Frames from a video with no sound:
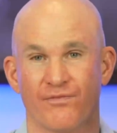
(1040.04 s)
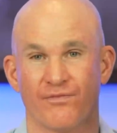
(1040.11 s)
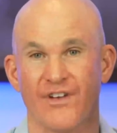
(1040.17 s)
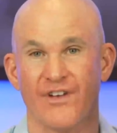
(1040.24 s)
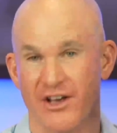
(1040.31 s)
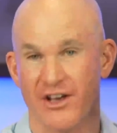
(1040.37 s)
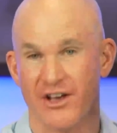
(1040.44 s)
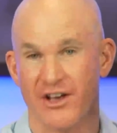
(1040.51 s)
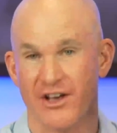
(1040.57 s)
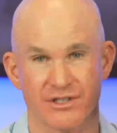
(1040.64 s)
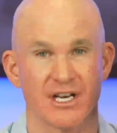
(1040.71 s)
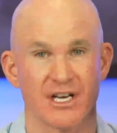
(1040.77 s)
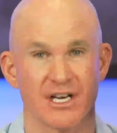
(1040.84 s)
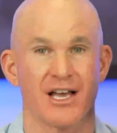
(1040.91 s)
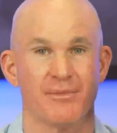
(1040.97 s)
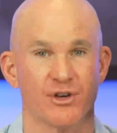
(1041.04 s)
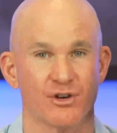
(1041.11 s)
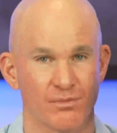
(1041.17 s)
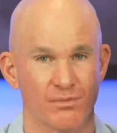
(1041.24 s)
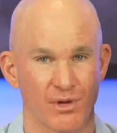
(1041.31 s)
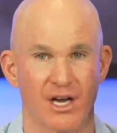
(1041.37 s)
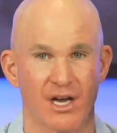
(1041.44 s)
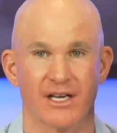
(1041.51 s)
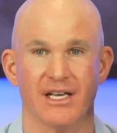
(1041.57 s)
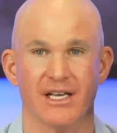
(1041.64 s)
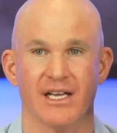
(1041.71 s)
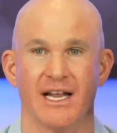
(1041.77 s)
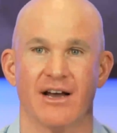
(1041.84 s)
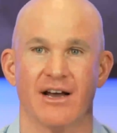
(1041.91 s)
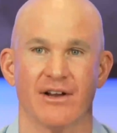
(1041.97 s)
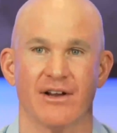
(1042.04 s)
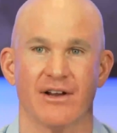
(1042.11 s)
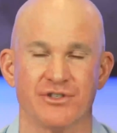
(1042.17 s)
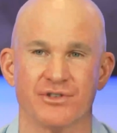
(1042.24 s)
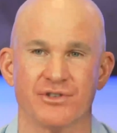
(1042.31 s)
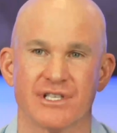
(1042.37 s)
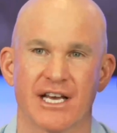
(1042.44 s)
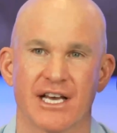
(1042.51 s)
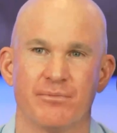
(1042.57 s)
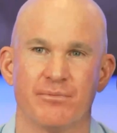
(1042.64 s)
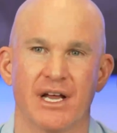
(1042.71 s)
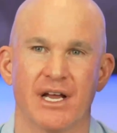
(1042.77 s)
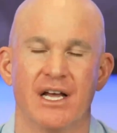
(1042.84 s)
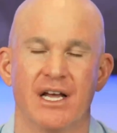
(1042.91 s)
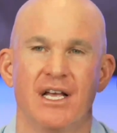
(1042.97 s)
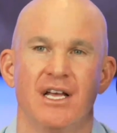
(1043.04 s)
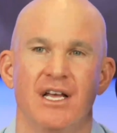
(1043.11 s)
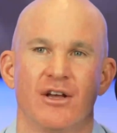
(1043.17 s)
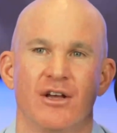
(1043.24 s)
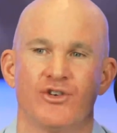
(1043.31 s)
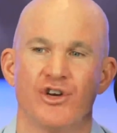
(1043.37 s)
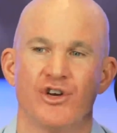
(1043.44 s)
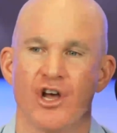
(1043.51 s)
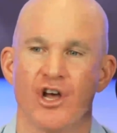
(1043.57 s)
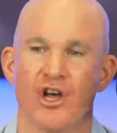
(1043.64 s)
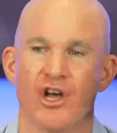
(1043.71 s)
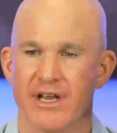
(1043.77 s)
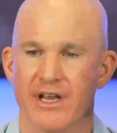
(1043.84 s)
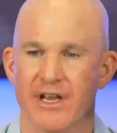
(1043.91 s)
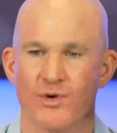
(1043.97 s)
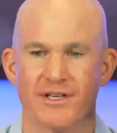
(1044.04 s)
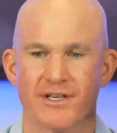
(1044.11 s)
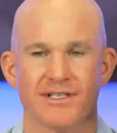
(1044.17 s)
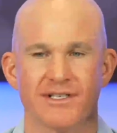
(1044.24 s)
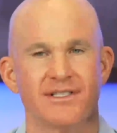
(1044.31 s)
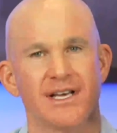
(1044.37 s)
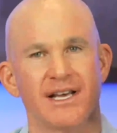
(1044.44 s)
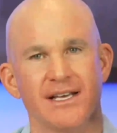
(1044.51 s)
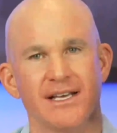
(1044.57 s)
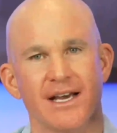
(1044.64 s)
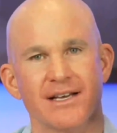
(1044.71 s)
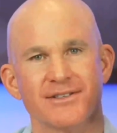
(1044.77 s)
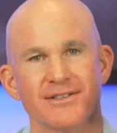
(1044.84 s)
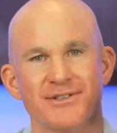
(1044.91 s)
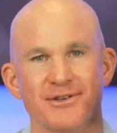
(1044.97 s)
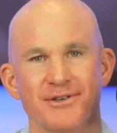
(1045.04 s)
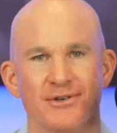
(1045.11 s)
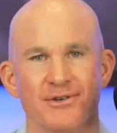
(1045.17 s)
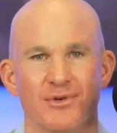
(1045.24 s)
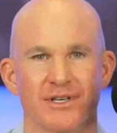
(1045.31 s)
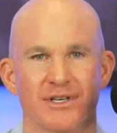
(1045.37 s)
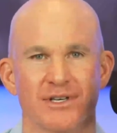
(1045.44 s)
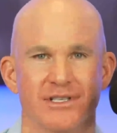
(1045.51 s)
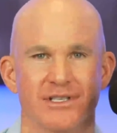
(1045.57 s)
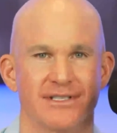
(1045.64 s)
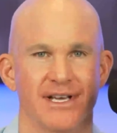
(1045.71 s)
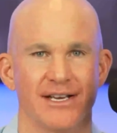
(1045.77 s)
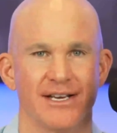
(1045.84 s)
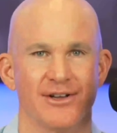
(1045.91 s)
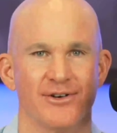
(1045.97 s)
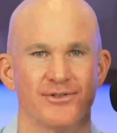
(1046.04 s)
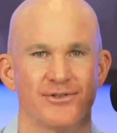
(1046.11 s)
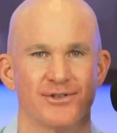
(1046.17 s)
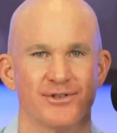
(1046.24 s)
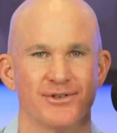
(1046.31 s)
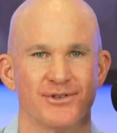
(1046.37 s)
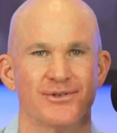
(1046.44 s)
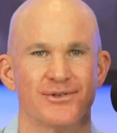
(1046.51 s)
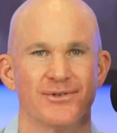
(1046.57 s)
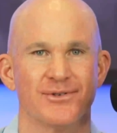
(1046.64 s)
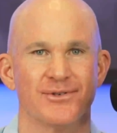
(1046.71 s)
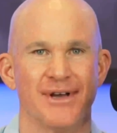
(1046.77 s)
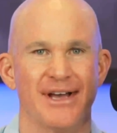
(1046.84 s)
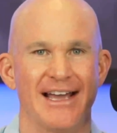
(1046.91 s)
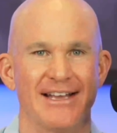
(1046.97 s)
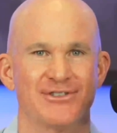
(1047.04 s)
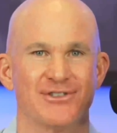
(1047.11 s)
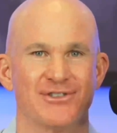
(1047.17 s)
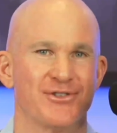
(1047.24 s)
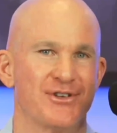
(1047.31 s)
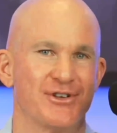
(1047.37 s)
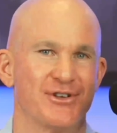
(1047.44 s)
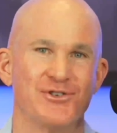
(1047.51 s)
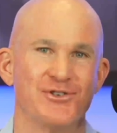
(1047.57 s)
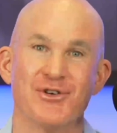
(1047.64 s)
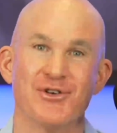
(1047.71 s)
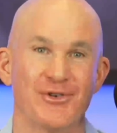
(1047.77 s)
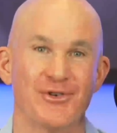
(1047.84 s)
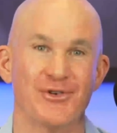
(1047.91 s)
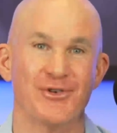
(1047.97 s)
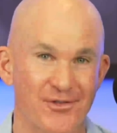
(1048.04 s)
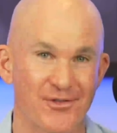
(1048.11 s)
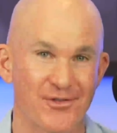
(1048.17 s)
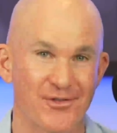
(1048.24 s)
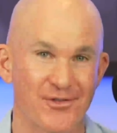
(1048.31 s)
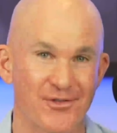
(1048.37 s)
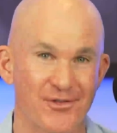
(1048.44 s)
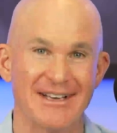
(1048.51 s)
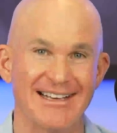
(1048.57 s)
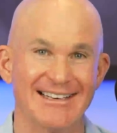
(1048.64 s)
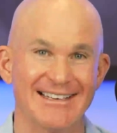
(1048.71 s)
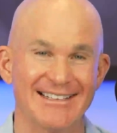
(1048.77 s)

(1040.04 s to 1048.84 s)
valuing your time and you're blocking it out, as you said, but knowing what to say yes to and what to say no to, and so that you don't overcommit.